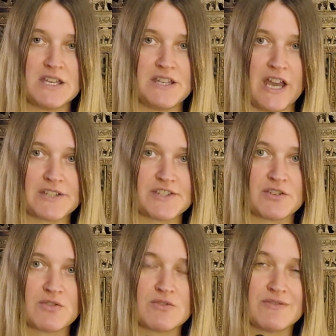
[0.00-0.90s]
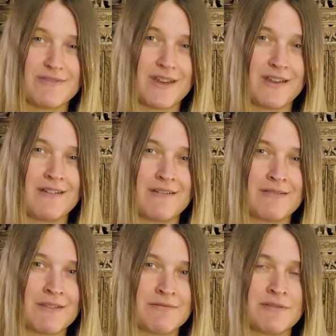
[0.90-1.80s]
Yeah, so they
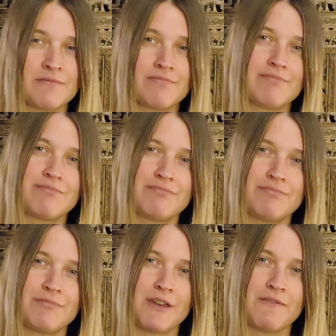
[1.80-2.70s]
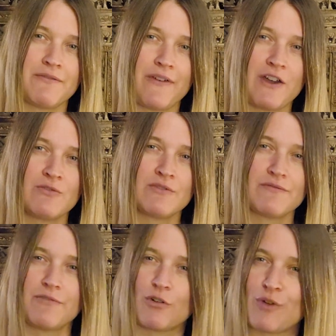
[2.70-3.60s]
found
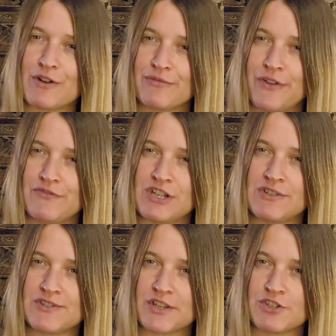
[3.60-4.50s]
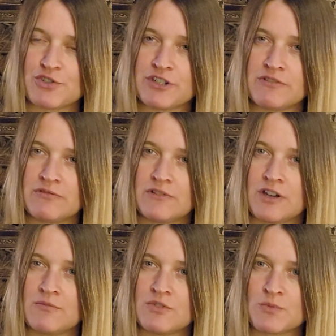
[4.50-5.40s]
around 15th century
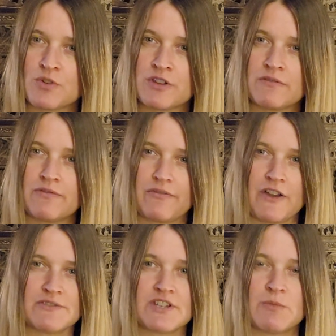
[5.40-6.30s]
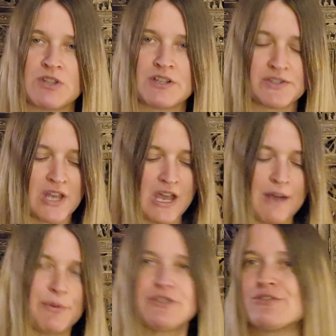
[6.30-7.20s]
is where they've found some of these,
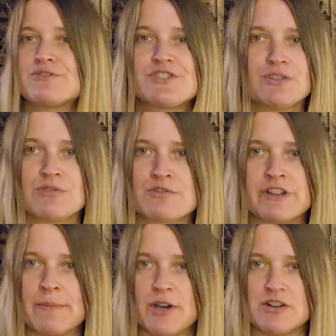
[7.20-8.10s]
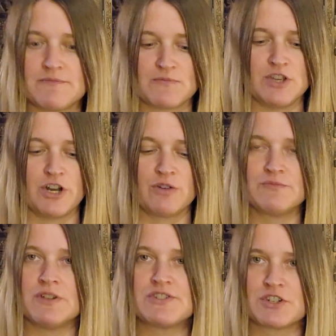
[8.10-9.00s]
but they're still learning about it.
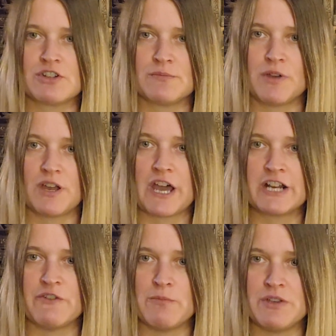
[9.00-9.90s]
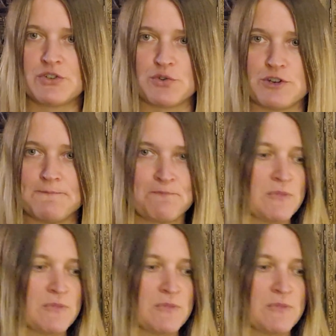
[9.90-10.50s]
It's still a kind of a mystery.